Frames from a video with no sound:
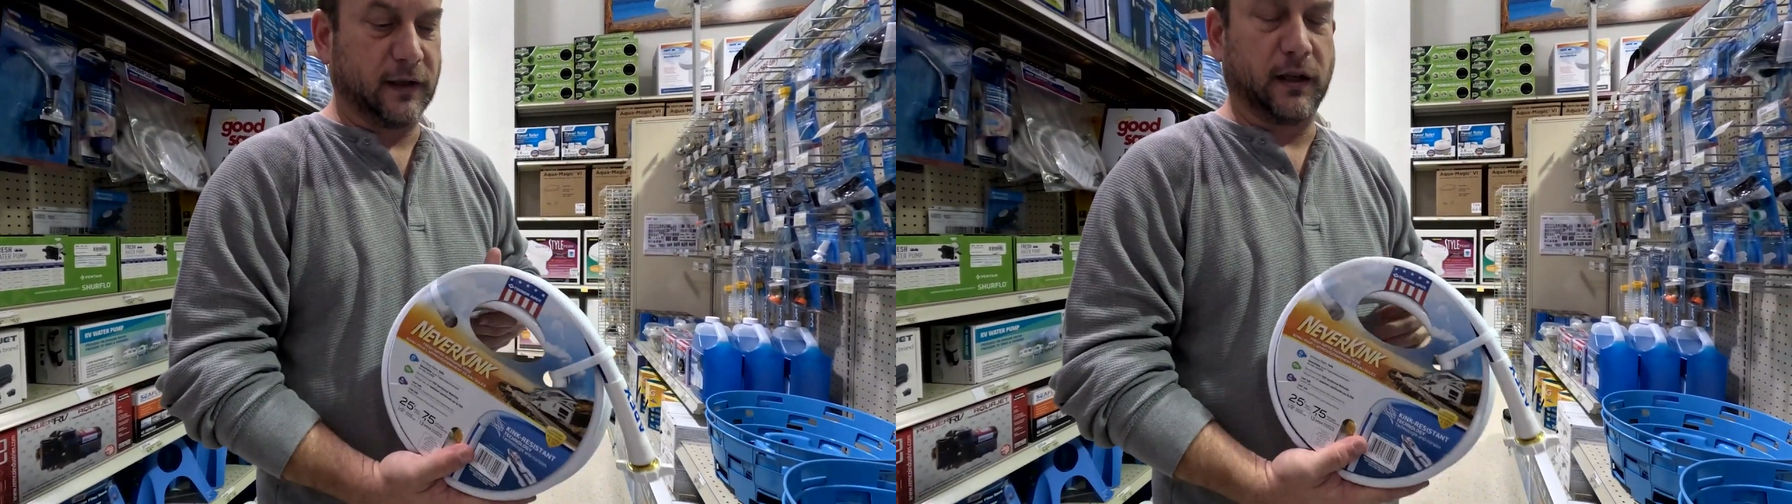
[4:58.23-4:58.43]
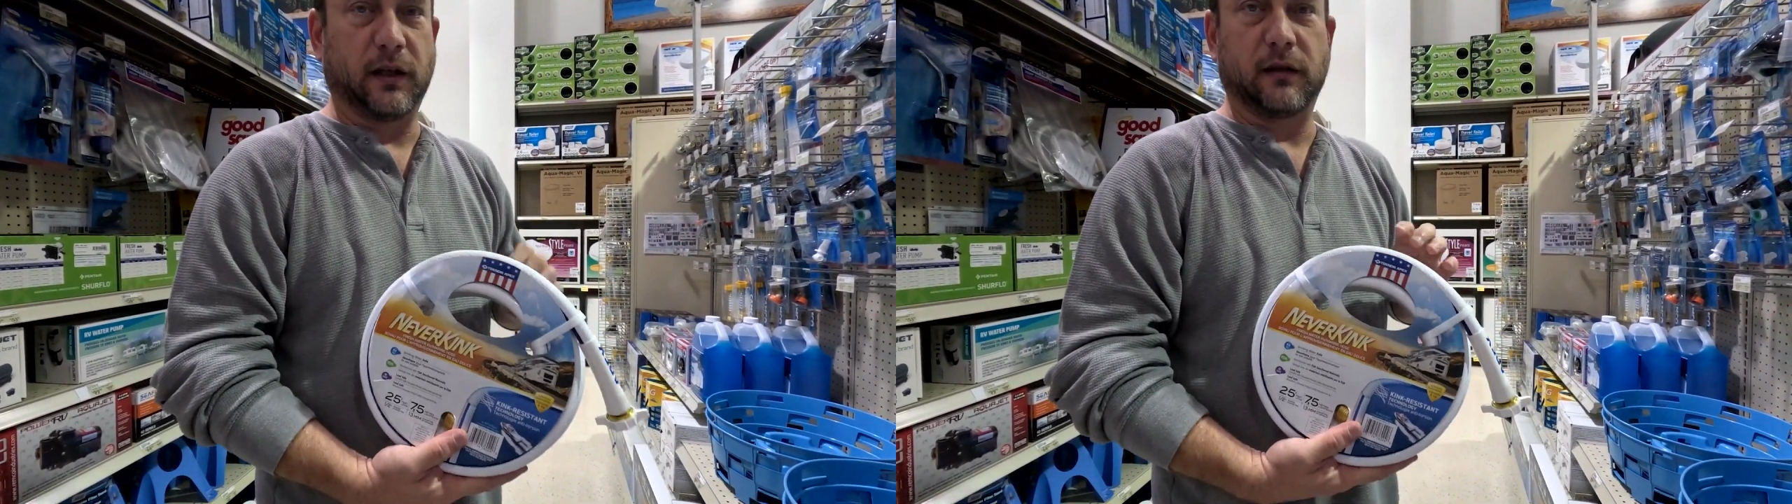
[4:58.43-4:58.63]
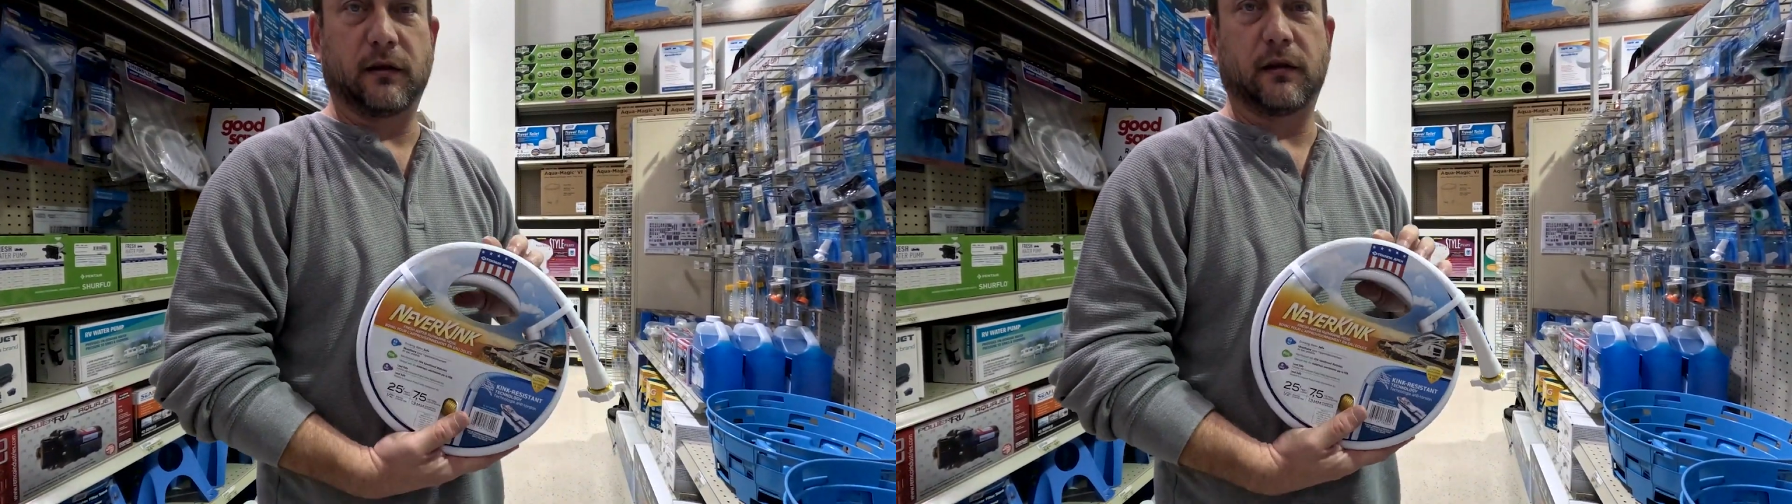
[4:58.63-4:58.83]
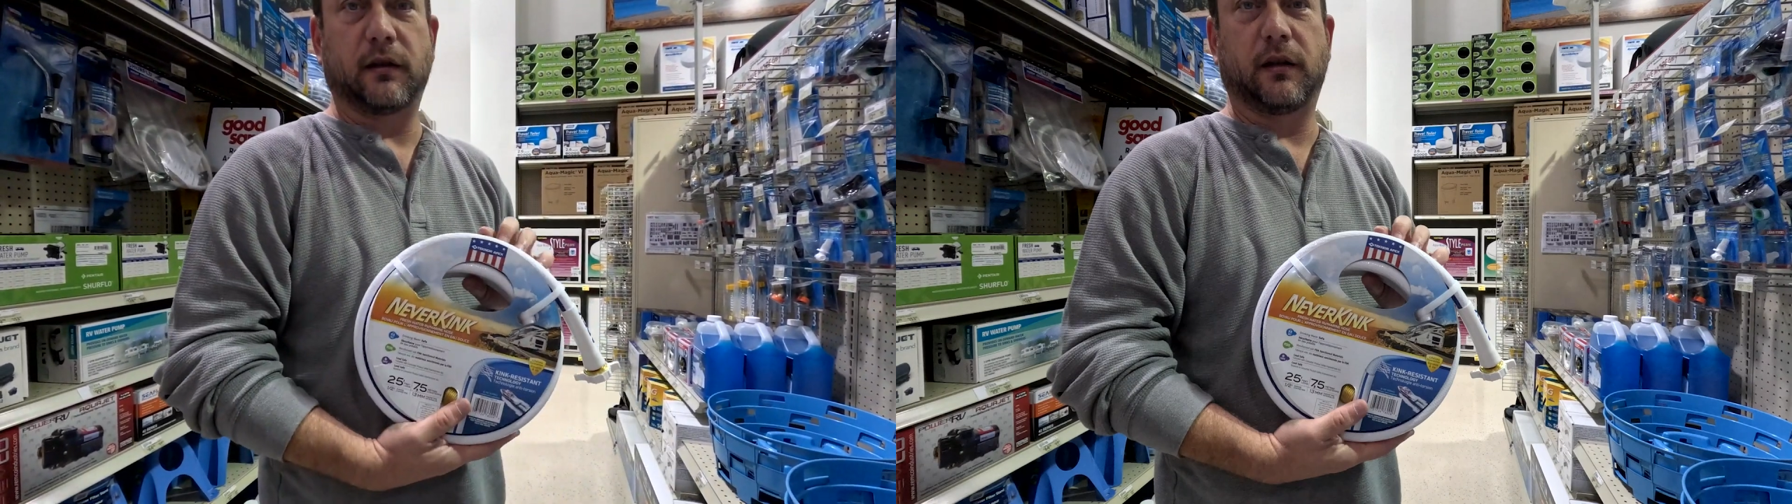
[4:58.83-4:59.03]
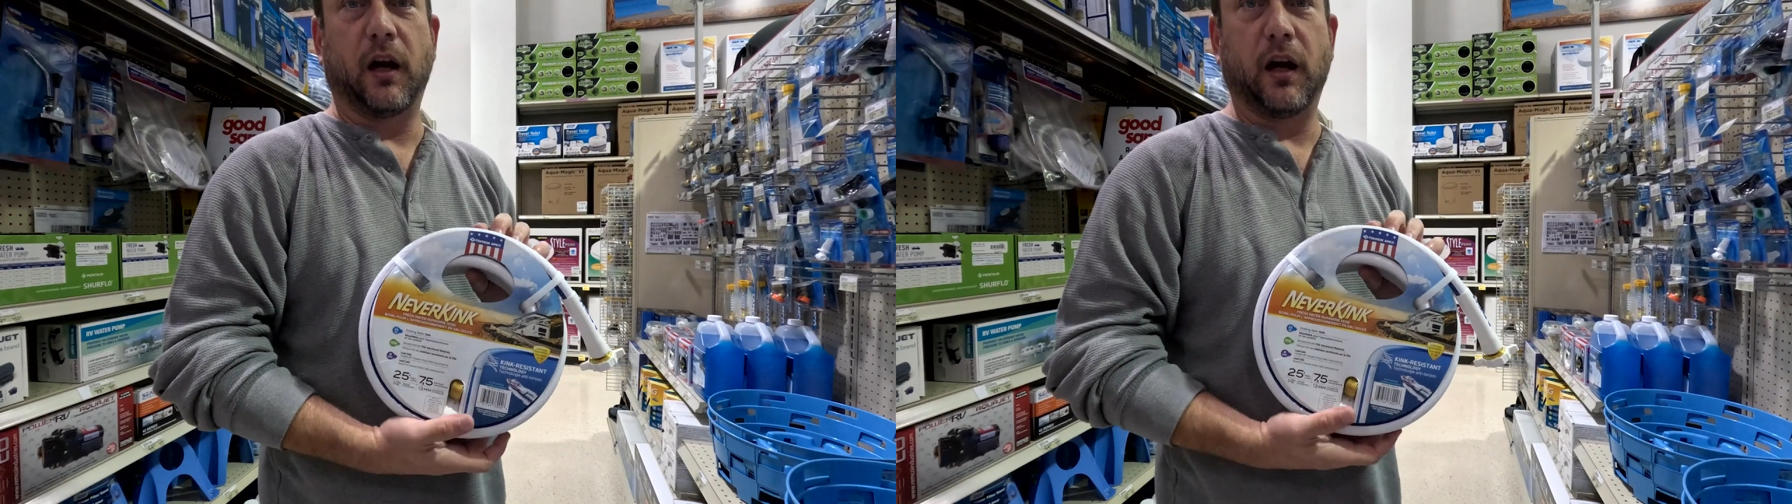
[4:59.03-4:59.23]
things
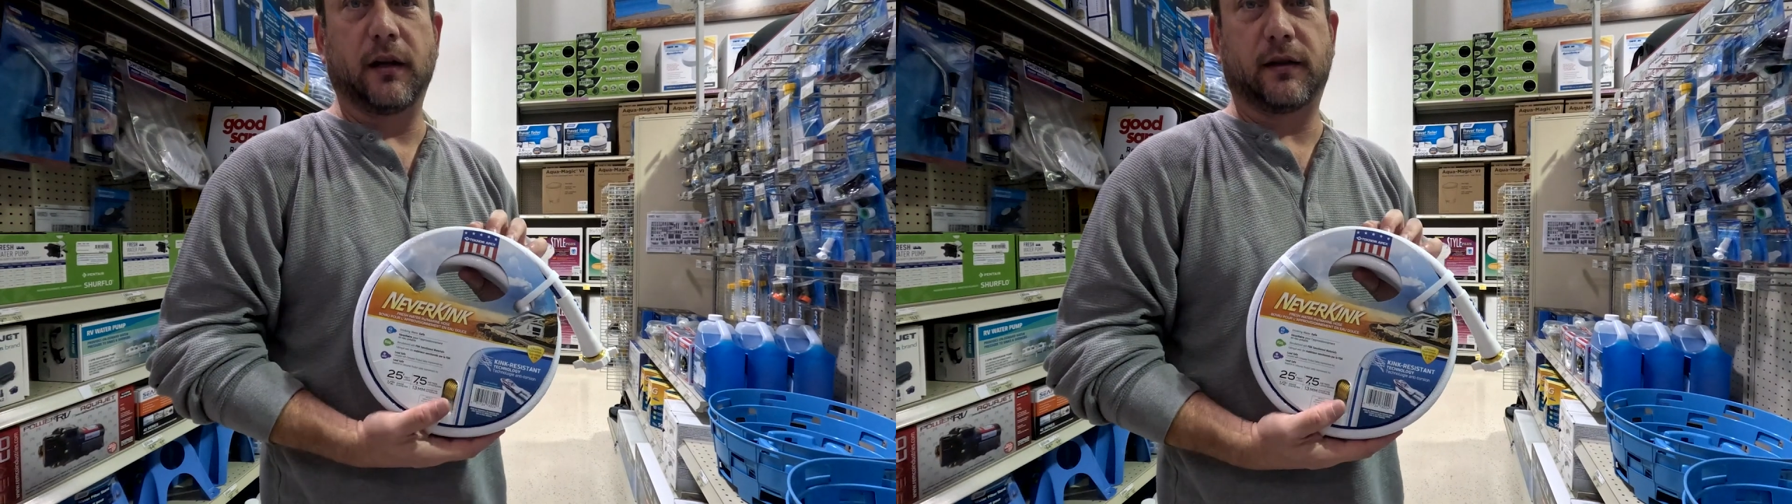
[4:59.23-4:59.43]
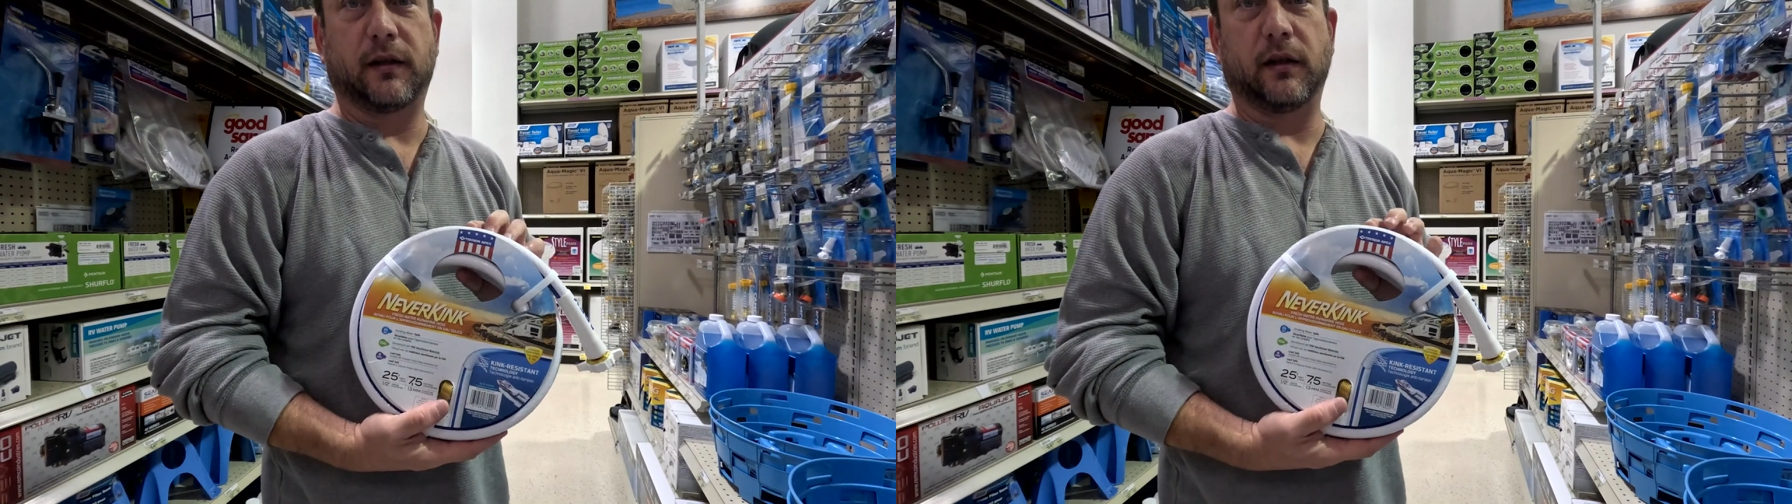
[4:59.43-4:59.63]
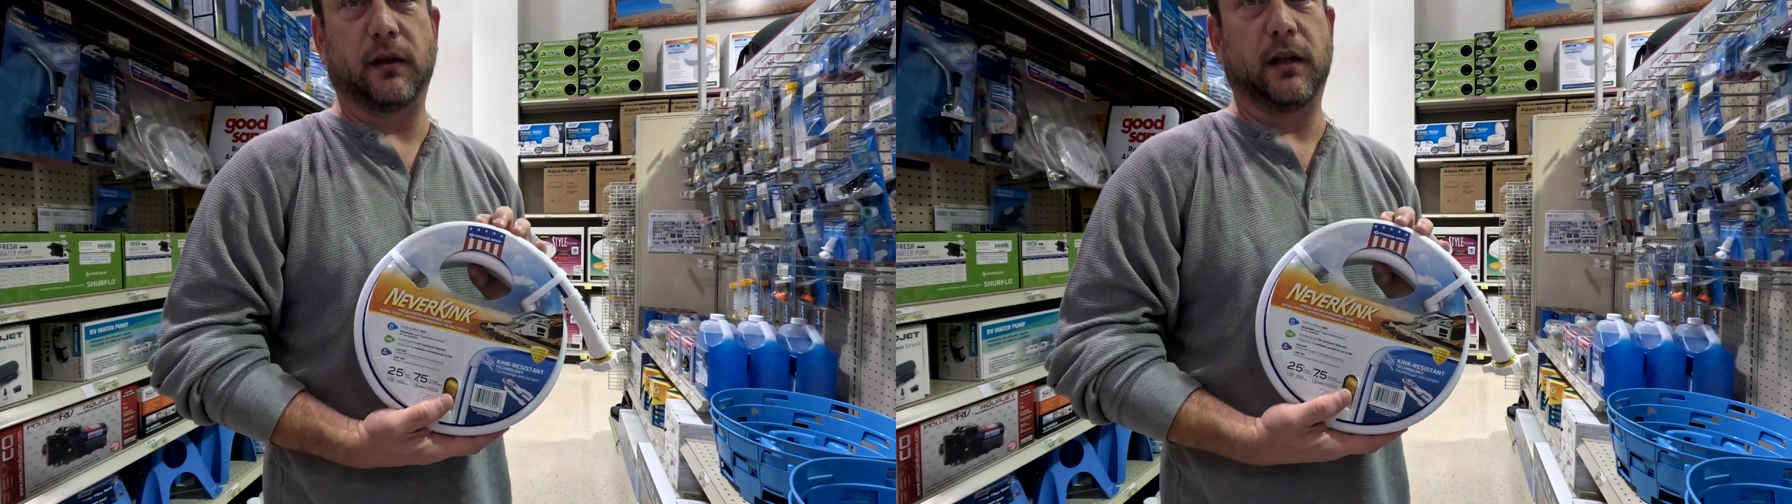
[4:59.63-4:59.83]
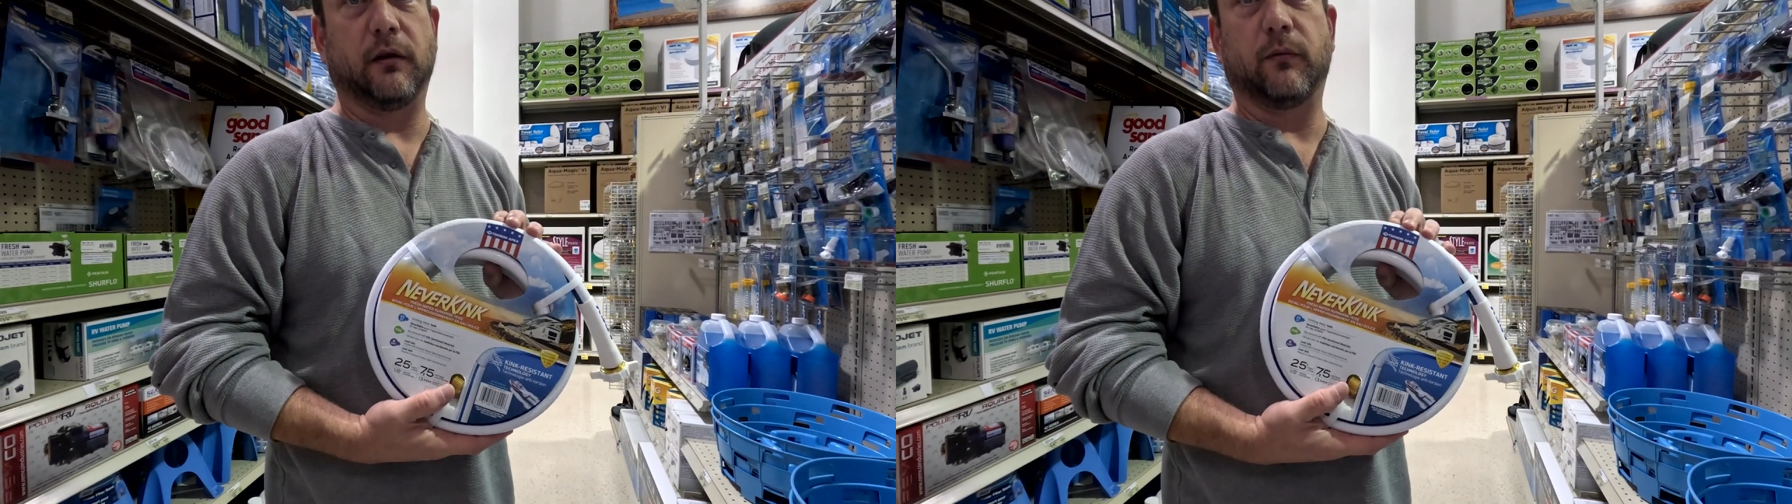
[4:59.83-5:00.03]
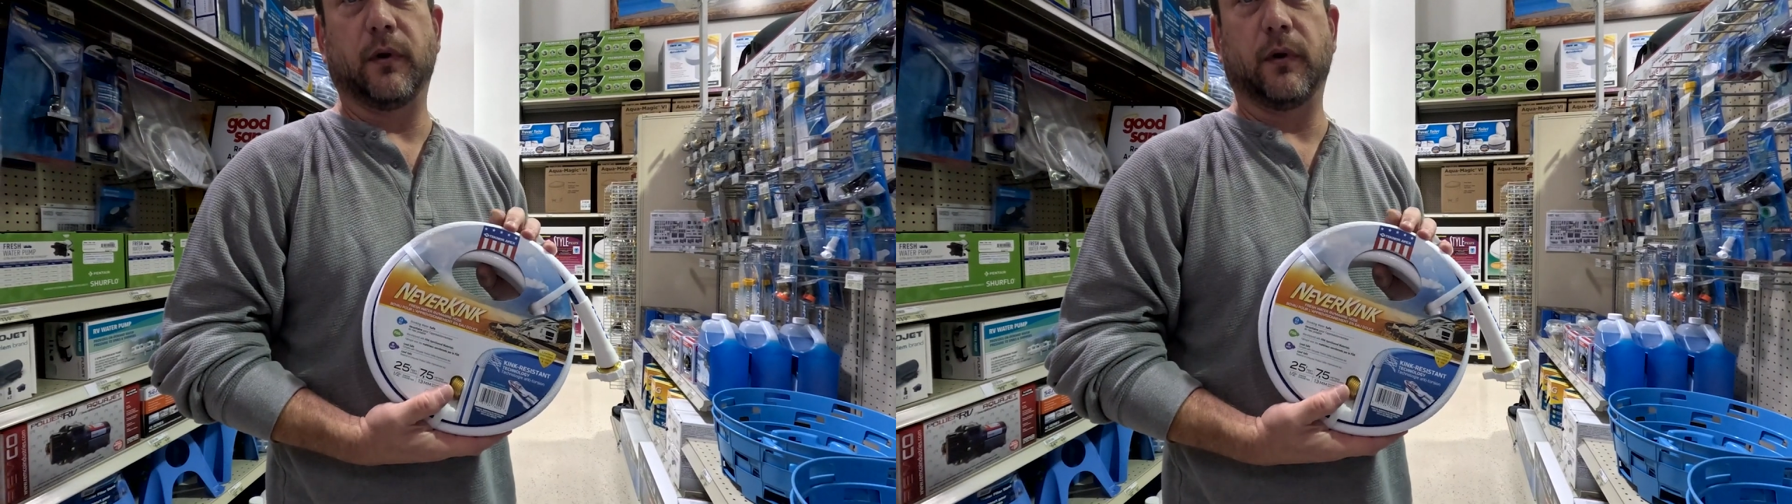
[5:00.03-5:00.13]
constantly,